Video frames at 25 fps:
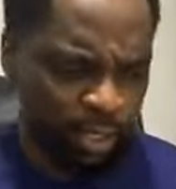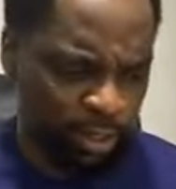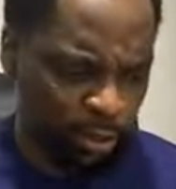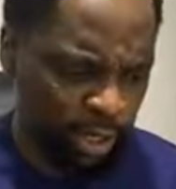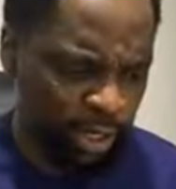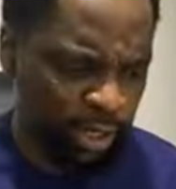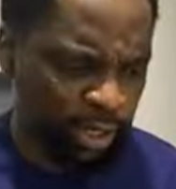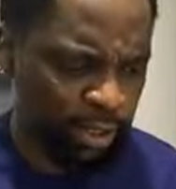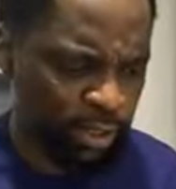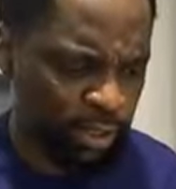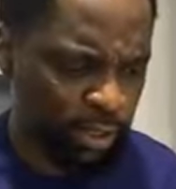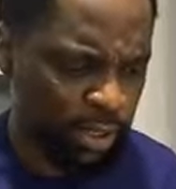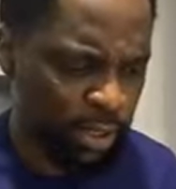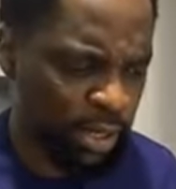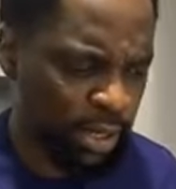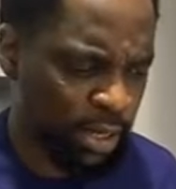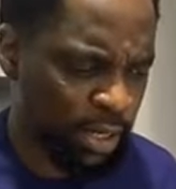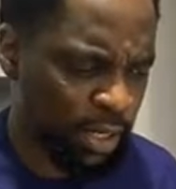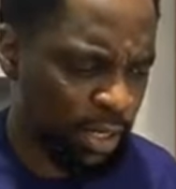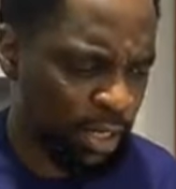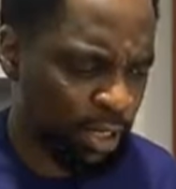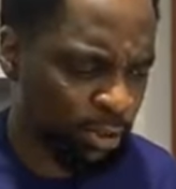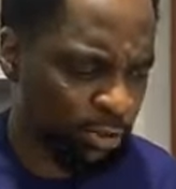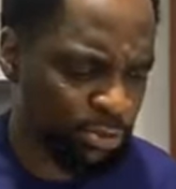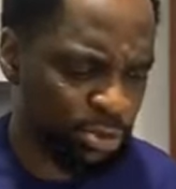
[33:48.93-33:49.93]
again
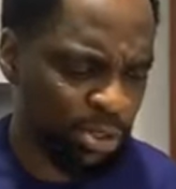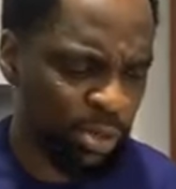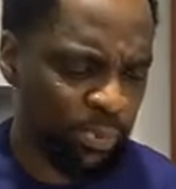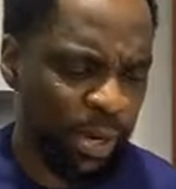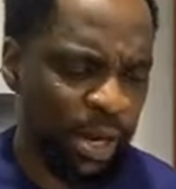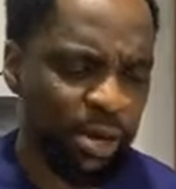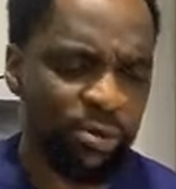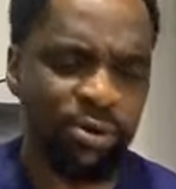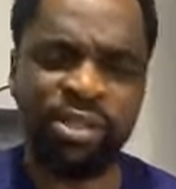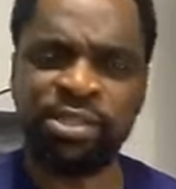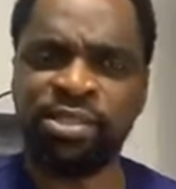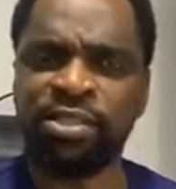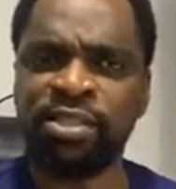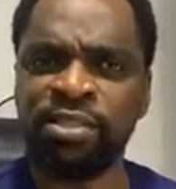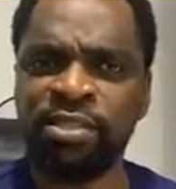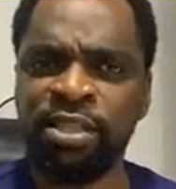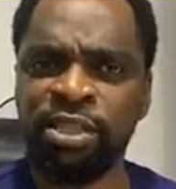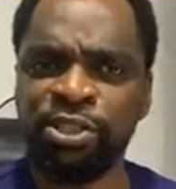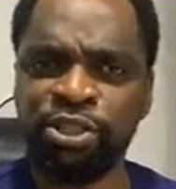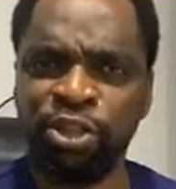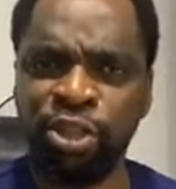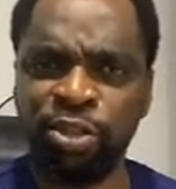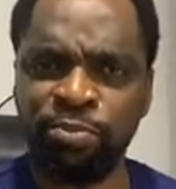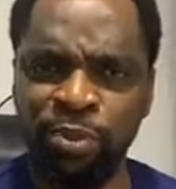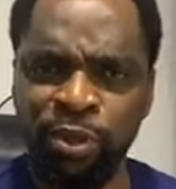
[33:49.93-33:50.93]
a little about
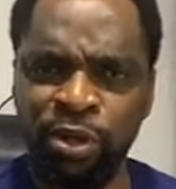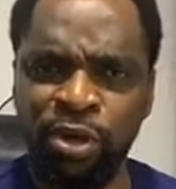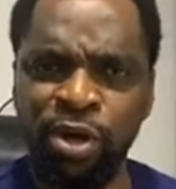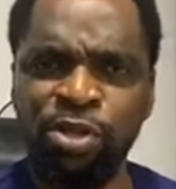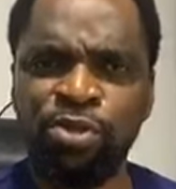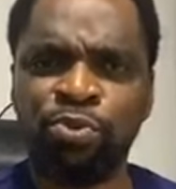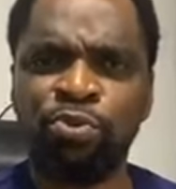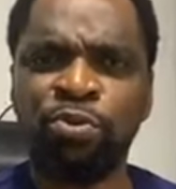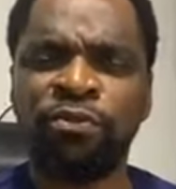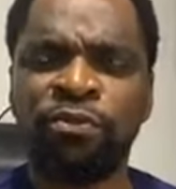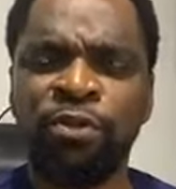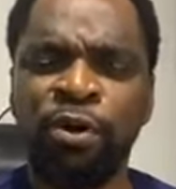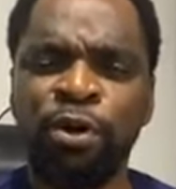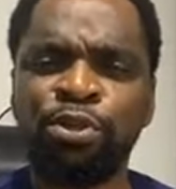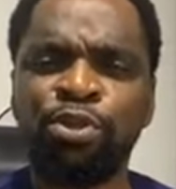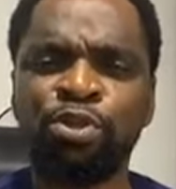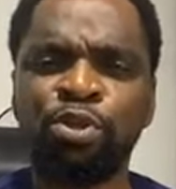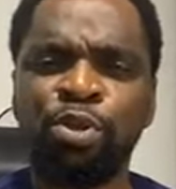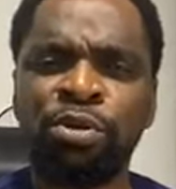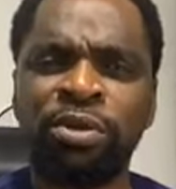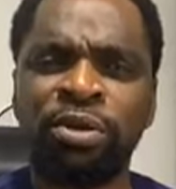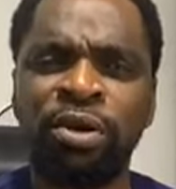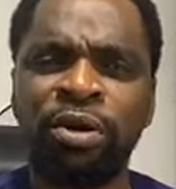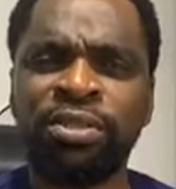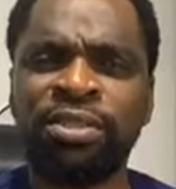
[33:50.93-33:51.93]
resignation, because we've
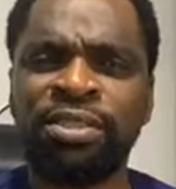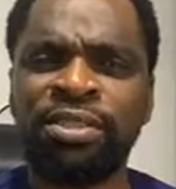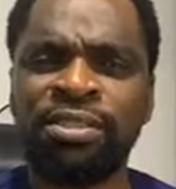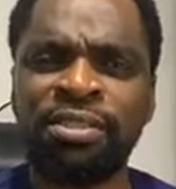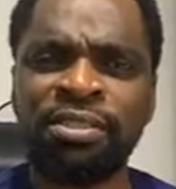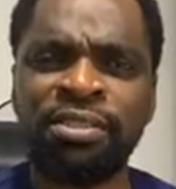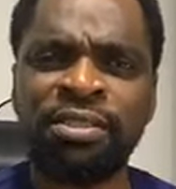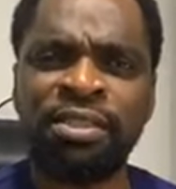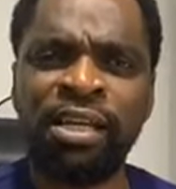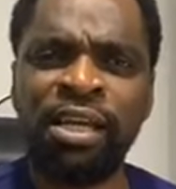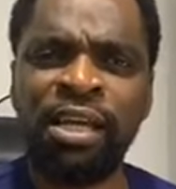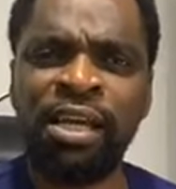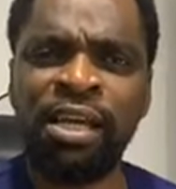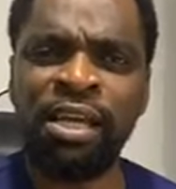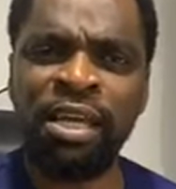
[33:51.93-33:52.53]
also gotten